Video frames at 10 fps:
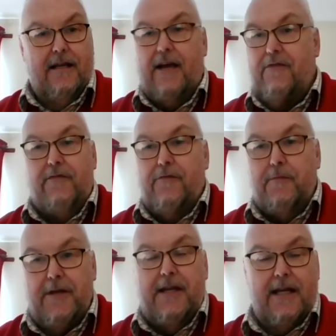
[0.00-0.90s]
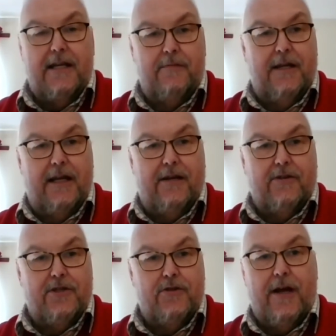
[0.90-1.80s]
I've never been anybody
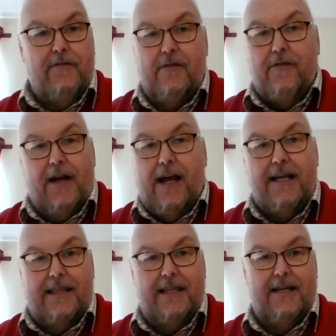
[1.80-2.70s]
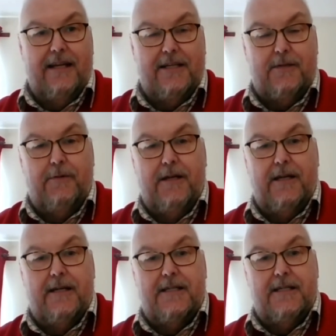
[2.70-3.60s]
else, so I've never had their
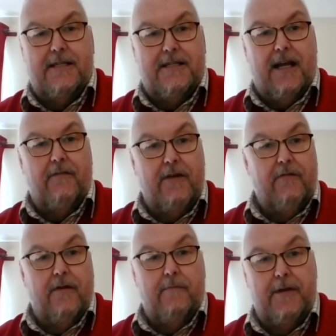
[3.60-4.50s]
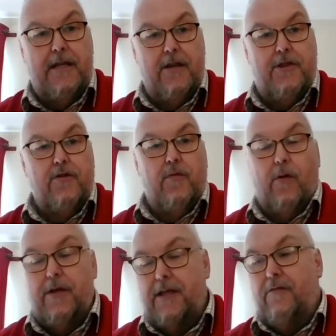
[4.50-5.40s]
experiences. I've never been through
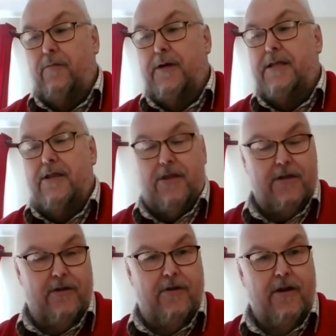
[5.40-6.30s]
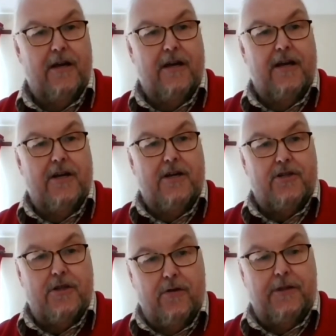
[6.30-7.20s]
what they've been through.
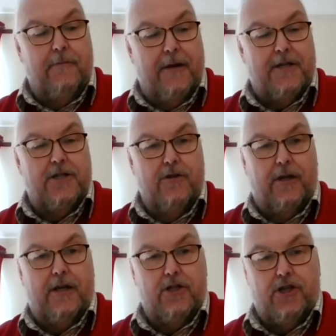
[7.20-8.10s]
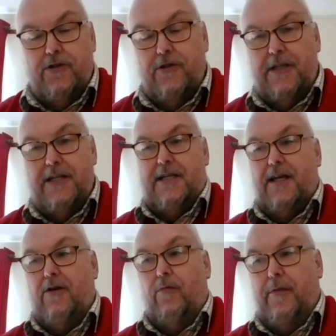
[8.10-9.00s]
So the only person who can truly
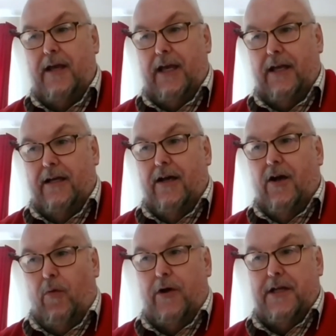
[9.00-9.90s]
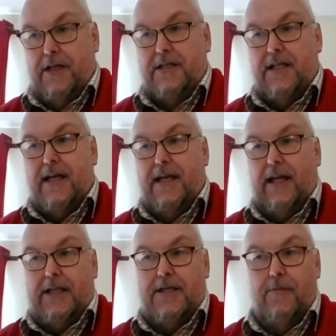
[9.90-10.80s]
tell me what it is like
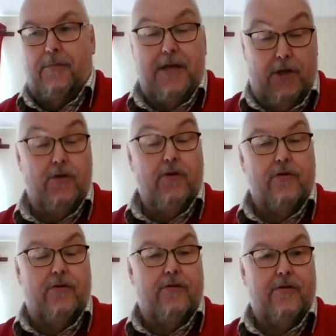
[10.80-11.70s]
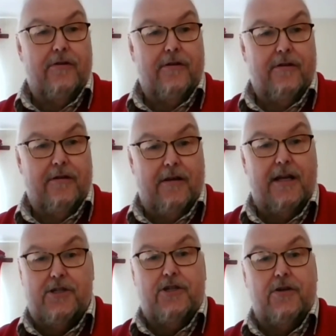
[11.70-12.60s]
to be you
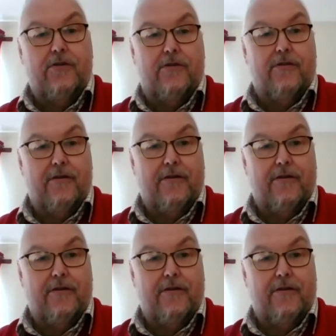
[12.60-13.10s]
is you.